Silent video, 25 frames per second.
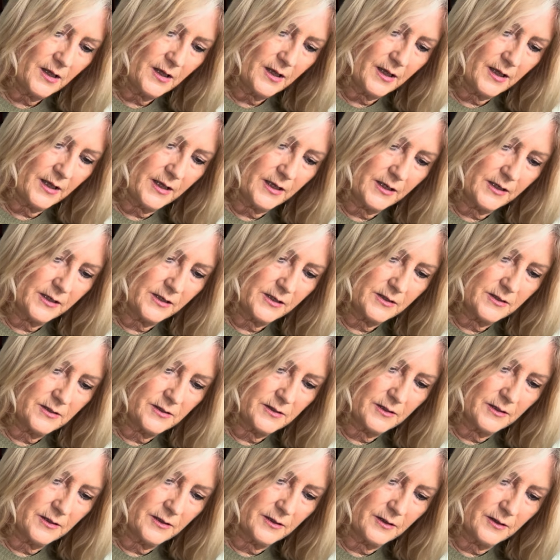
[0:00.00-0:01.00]
And
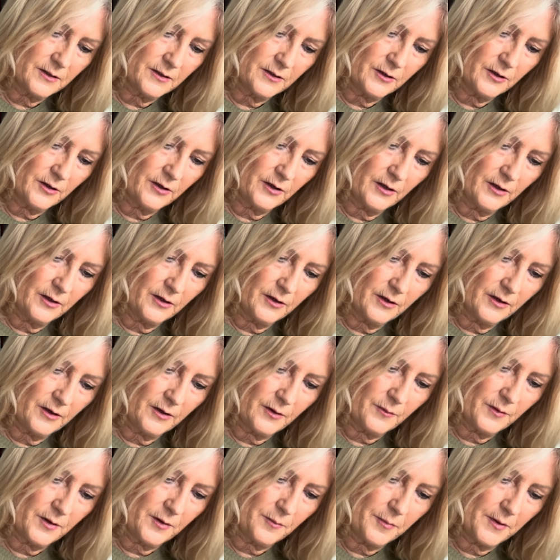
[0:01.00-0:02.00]
you
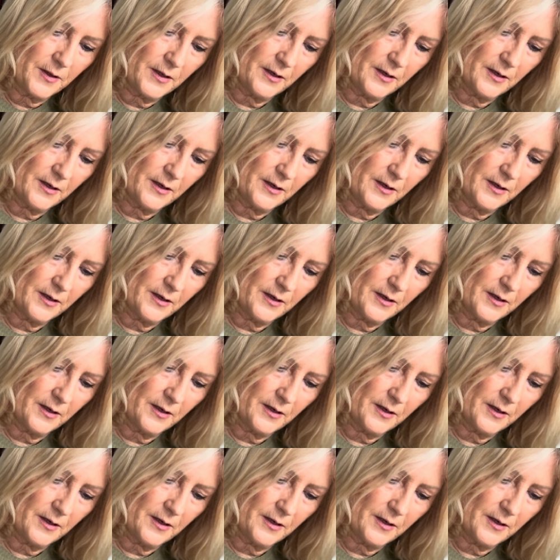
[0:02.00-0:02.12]
know, it'll be